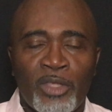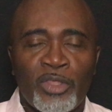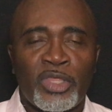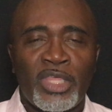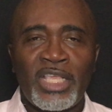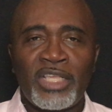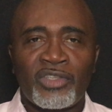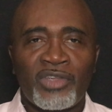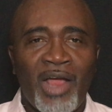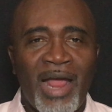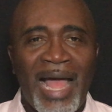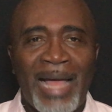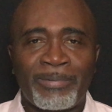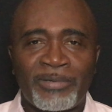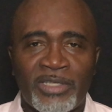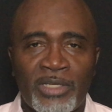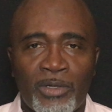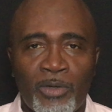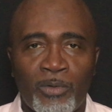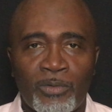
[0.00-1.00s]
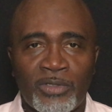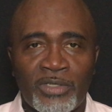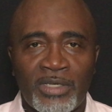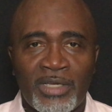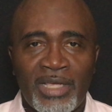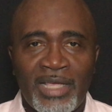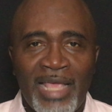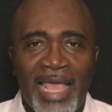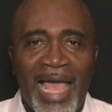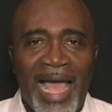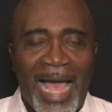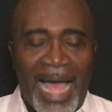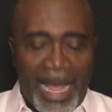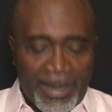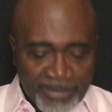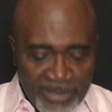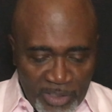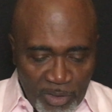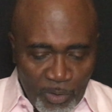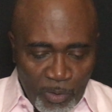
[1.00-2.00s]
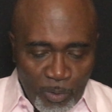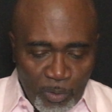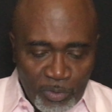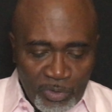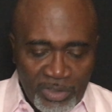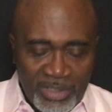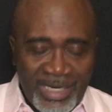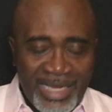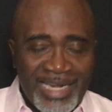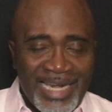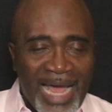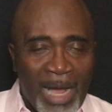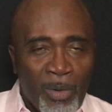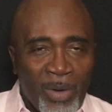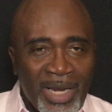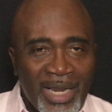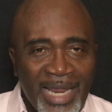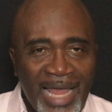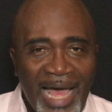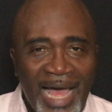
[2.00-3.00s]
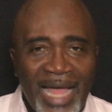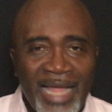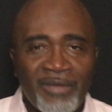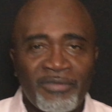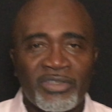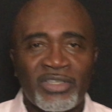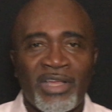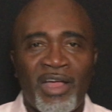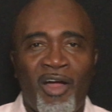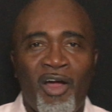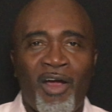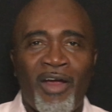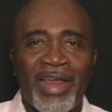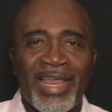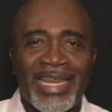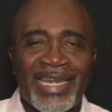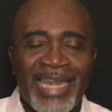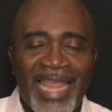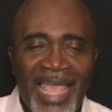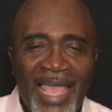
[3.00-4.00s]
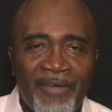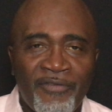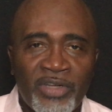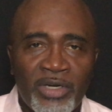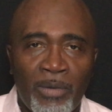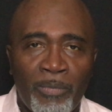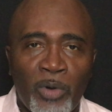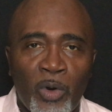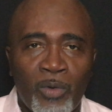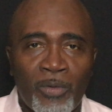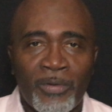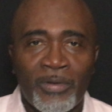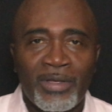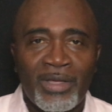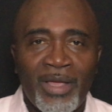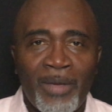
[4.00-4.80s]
These are obstacles. Obstacles in our lives are inevitable.